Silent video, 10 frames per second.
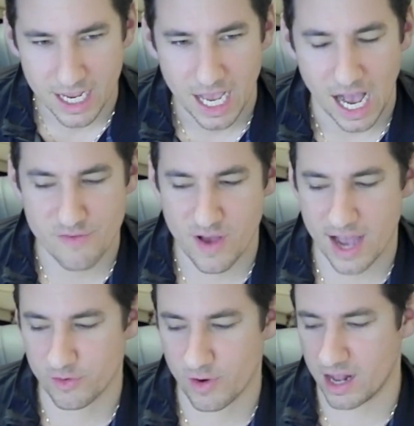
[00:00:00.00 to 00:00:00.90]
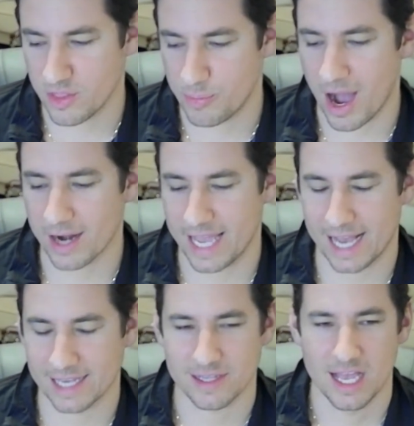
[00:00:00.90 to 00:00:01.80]
I've had Grant on the
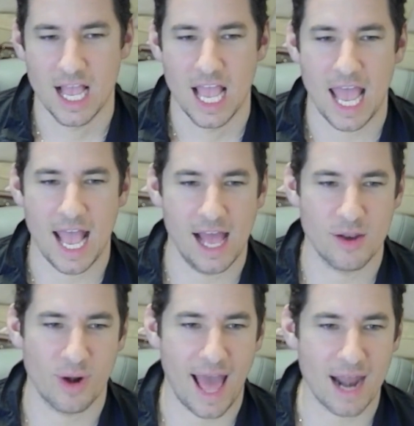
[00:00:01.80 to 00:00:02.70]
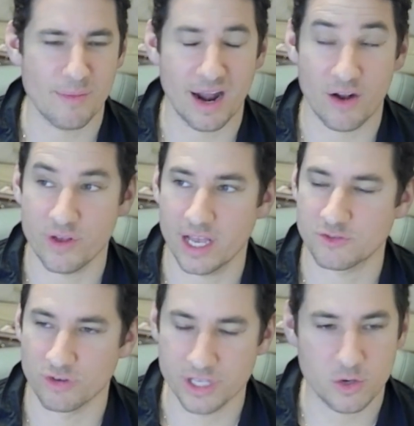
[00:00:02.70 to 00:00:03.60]
podcast, and when I had him on, I realized
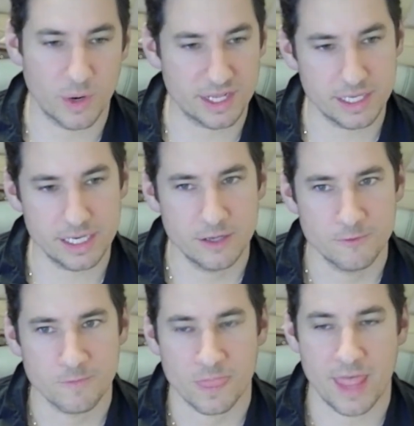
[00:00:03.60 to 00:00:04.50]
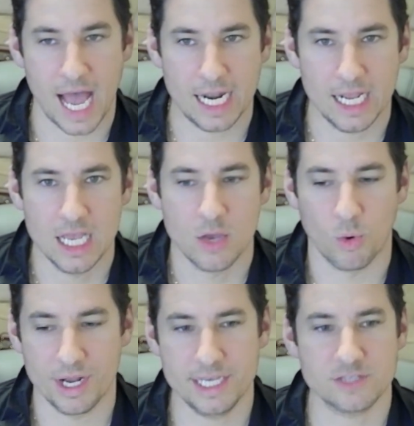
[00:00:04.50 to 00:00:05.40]
really quickly that
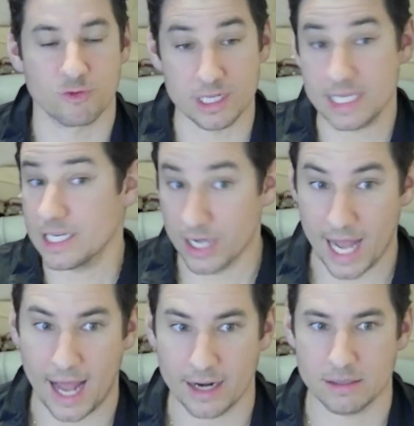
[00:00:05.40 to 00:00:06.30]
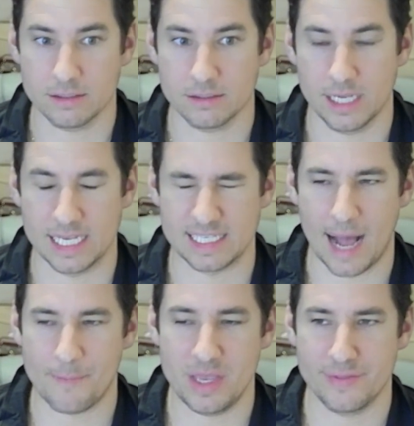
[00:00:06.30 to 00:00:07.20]
what he's really good at is
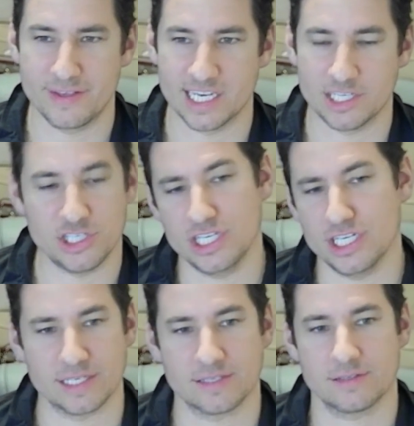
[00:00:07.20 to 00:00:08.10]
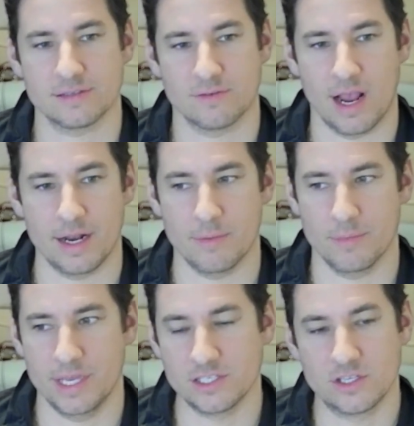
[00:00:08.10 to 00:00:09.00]
not being this like genius, right?
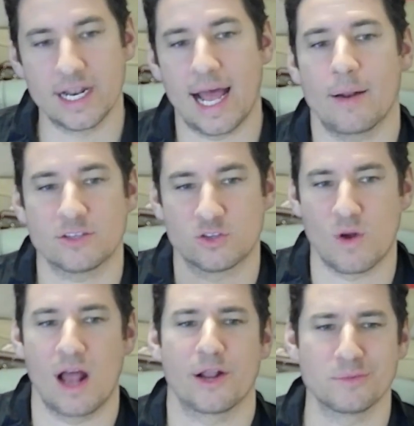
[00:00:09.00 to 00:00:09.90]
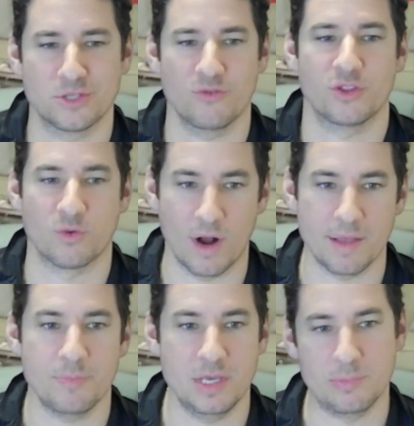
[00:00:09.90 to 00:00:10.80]
He's good at surrounding himself with the right
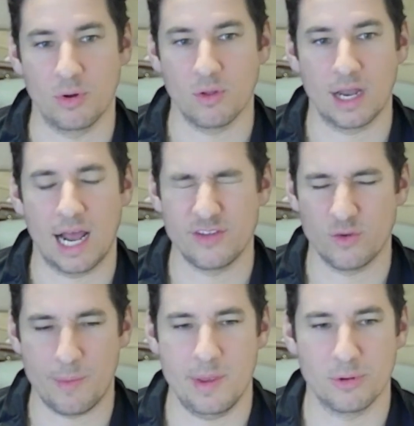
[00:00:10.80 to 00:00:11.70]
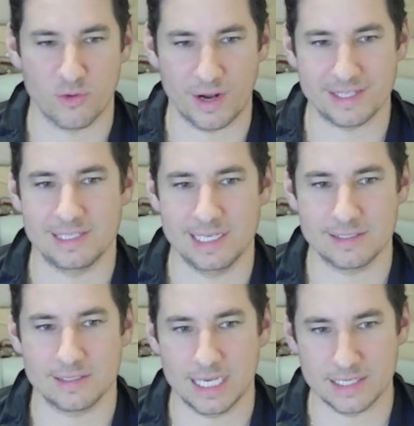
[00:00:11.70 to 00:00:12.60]
people and having the right people in the right
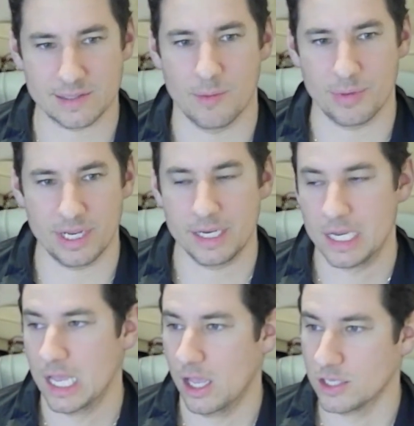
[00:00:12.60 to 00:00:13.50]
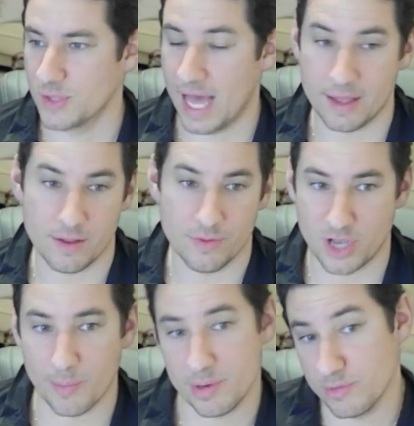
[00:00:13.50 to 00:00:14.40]
seats in his company so that the
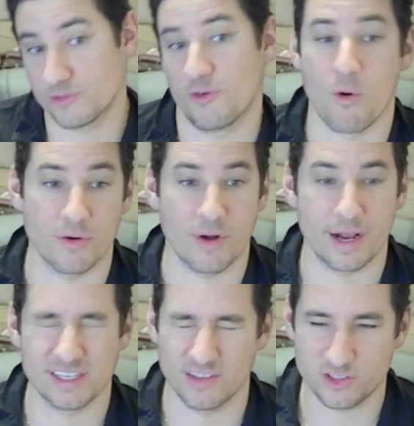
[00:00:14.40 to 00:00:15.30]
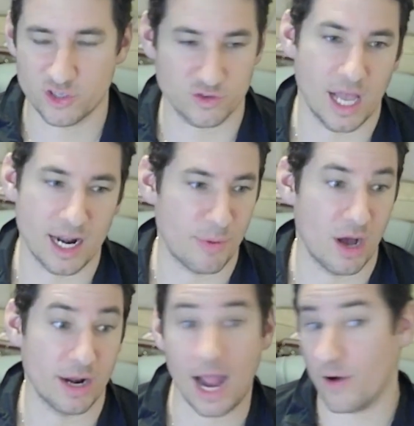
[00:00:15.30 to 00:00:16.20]
company moves forward, right? Because if it's just relying
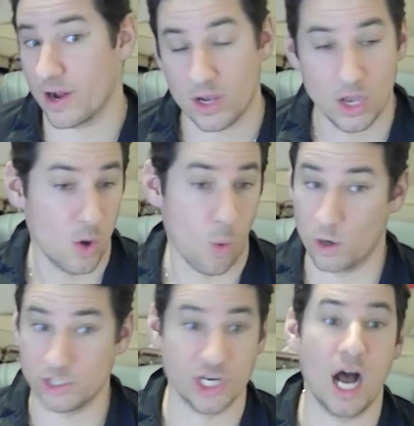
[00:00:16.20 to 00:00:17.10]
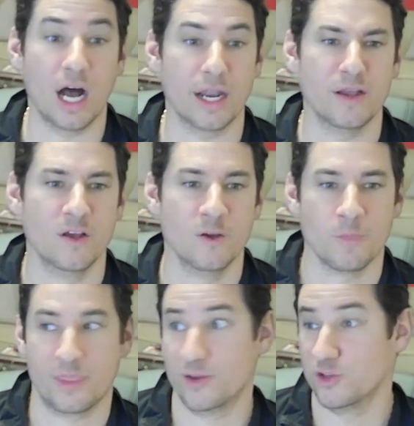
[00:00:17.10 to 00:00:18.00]
upon Eric or John
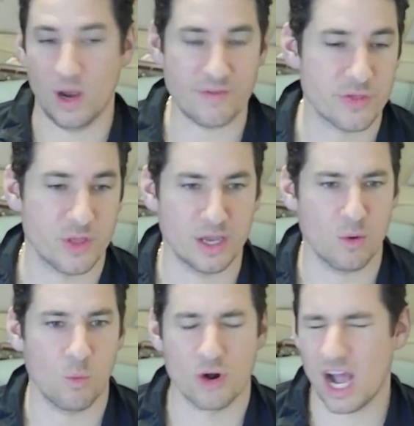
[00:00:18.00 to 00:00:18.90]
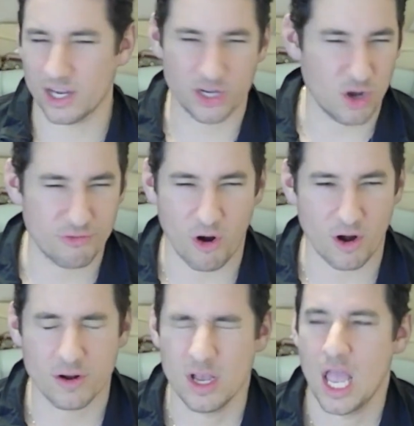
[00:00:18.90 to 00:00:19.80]
to do everything, we're not going to go far.
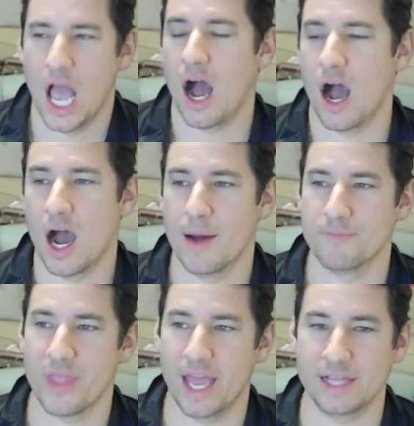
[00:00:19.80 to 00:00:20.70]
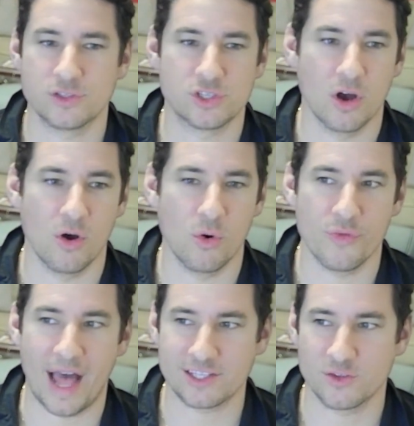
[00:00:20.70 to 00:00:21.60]
And so
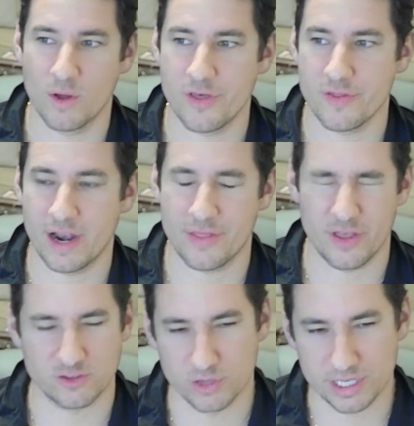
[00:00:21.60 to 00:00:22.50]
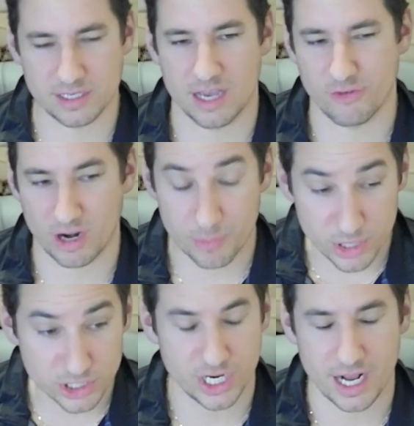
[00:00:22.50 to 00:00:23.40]
that's the one thing that I think is really insightful. And I
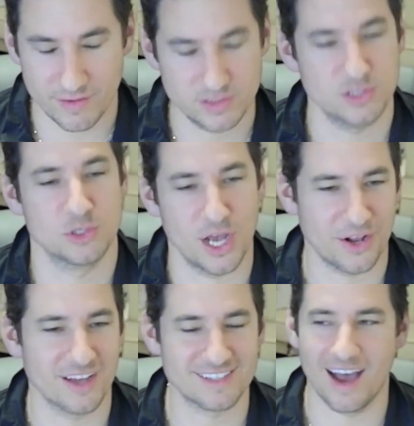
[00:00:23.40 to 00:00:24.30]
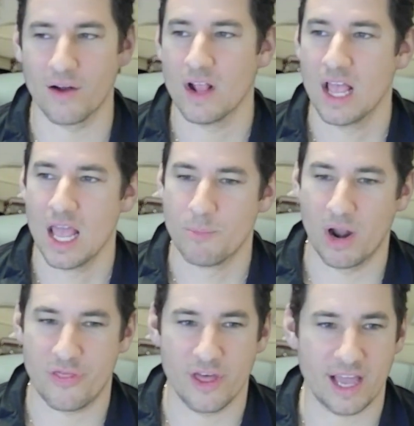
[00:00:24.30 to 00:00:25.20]
appreciate obviously you shouting us out, but
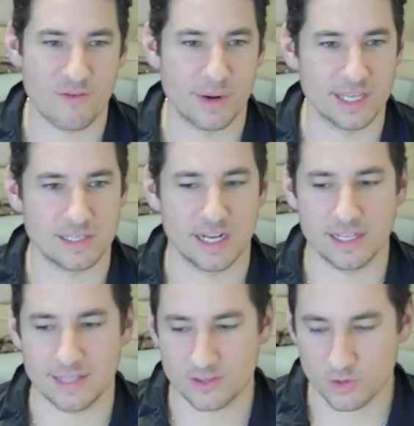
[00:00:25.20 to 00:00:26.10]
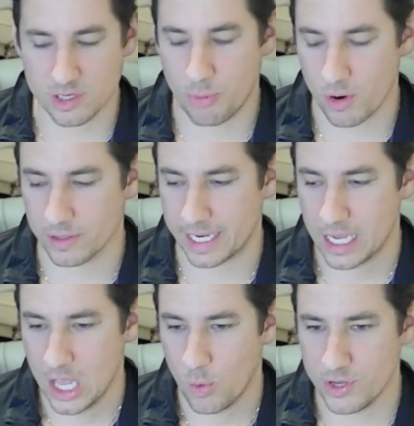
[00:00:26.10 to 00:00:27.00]
I think everybody listening in, that's really important. Like
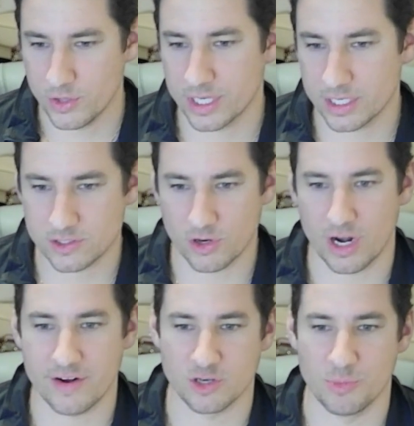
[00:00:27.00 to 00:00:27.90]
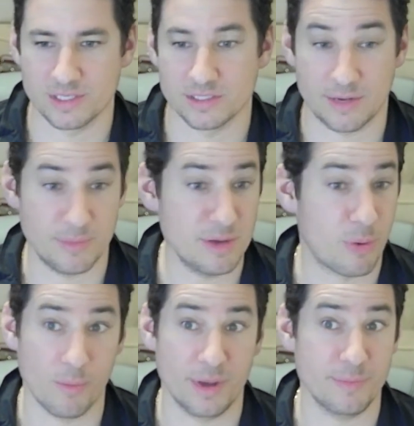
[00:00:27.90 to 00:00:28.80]
when you look at certain areas of your business, like me
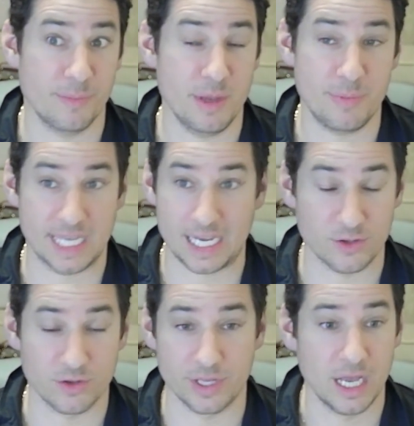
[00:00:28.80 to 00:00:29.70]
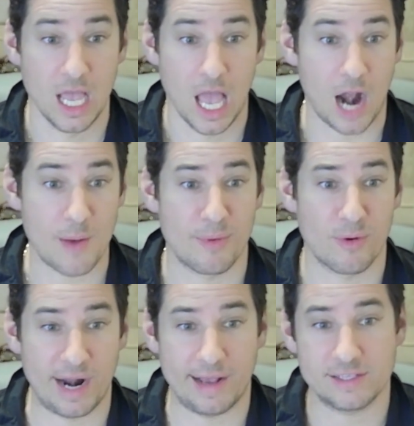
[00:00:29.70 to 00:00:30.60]
particularly, I remember
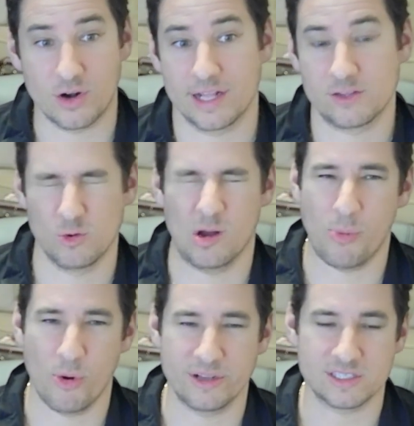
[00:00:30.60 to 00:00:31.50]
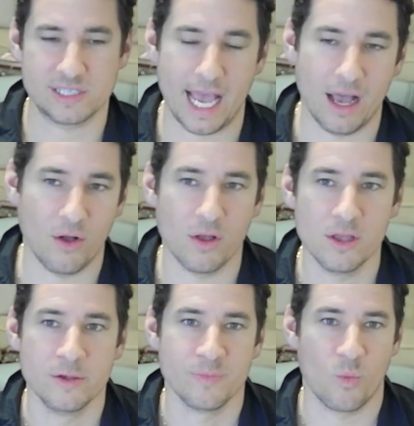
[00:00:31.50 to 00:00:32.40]
when I started to get to a point of scale
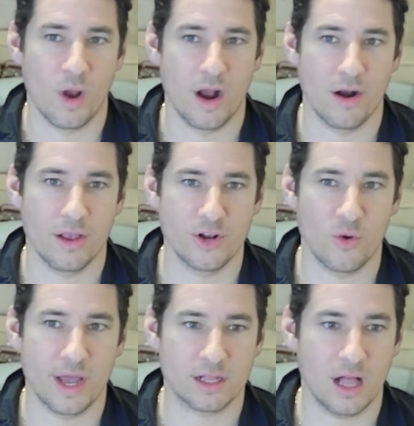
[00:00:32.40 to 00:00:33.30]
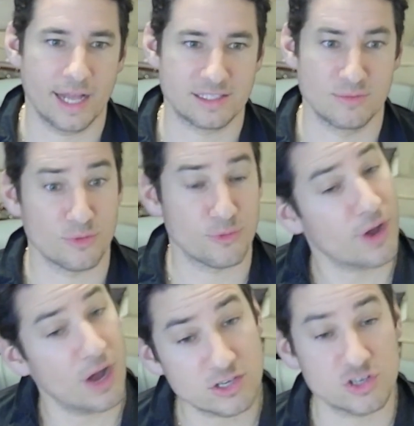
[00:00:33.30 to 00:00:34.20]
where, we had clients in multiple
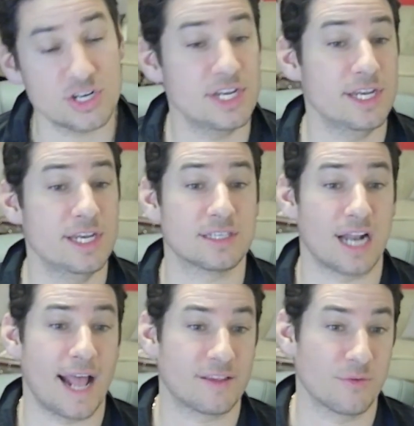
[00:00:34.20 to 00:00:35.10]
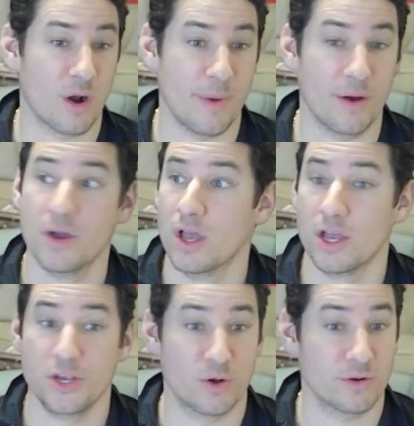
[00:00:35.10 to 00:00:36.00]
countries and I had to worry about,
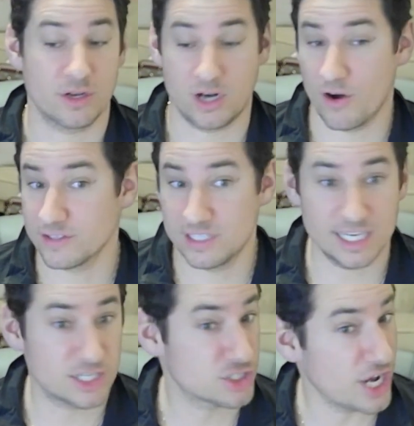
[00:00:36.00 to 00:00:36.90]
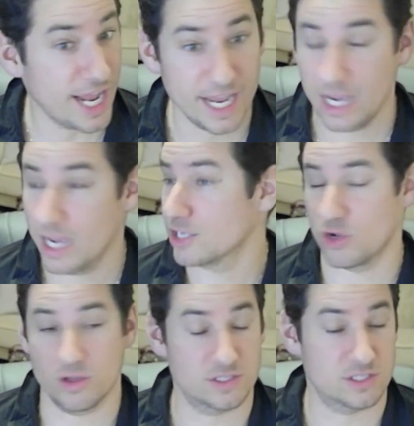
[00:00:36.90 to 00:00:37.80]
currency exchange and
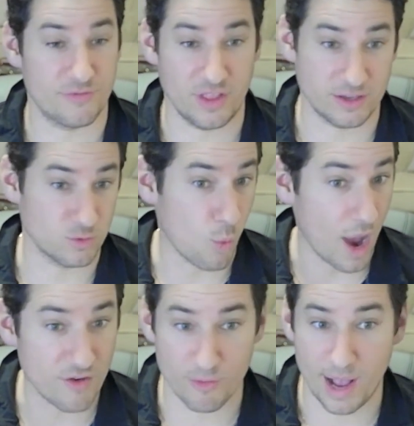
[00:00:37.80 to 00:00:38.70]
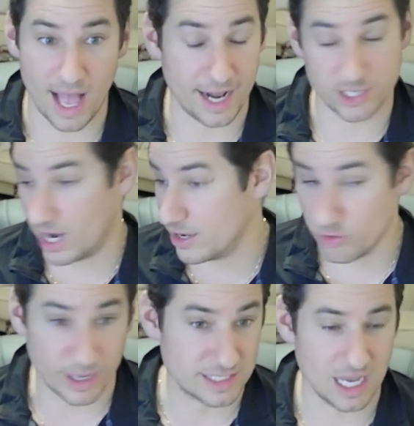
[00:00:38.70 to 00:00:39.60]
all this stuff that like way over my head. I tried to do
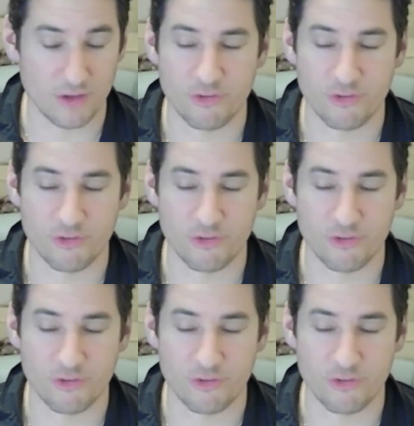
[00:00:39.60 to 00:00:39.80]
it myself.